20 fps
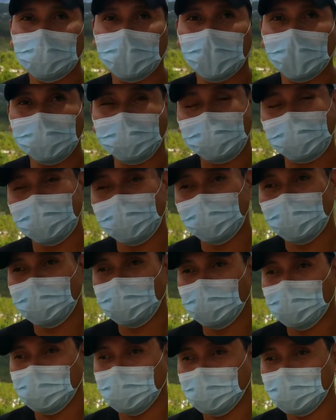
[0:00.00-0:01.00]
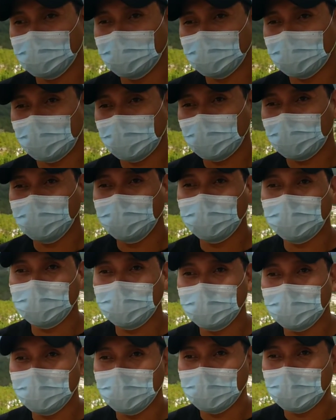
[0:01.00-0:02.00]
I tell them, okay, let me
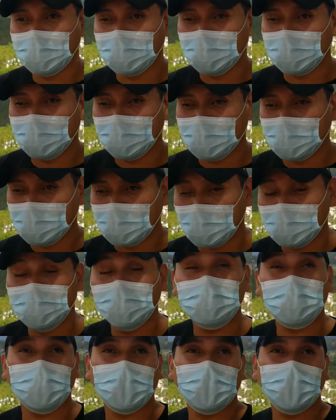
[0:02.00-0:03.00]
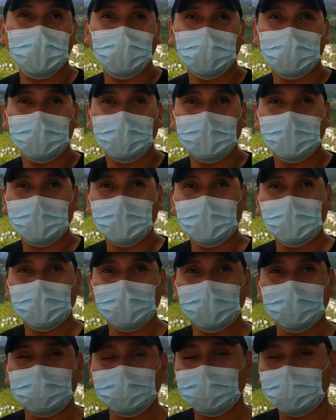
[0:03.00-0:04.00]
pray
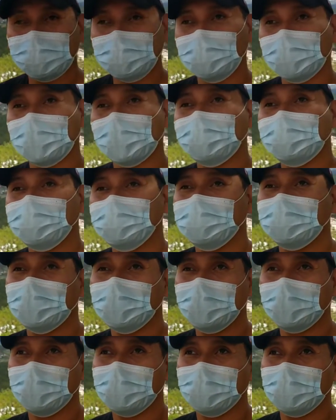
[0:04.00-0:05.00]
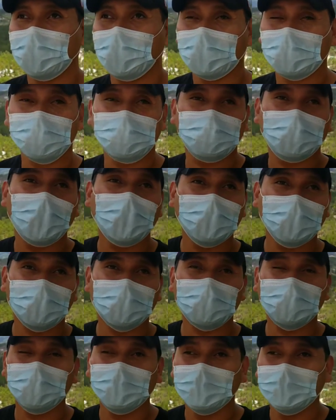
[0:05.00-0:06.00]
and see what idea our Father
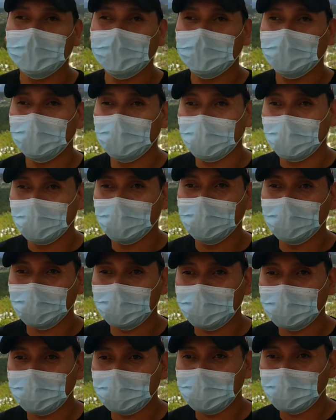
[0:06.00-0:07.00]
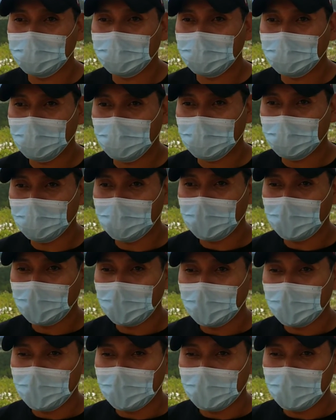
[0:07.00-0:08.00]
delivers to me.
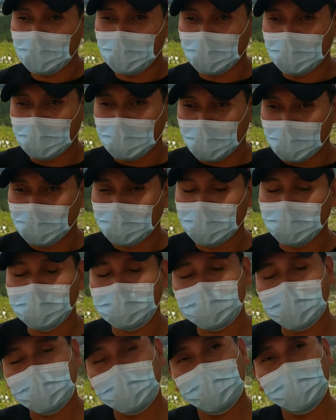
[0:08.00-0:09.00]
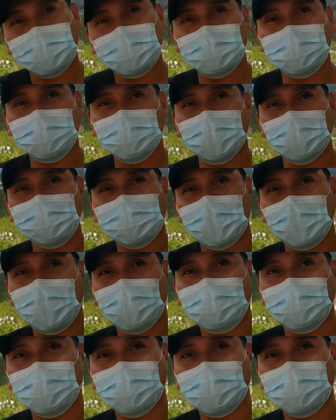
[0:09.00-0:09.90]
And in the mornings, I go to my shop,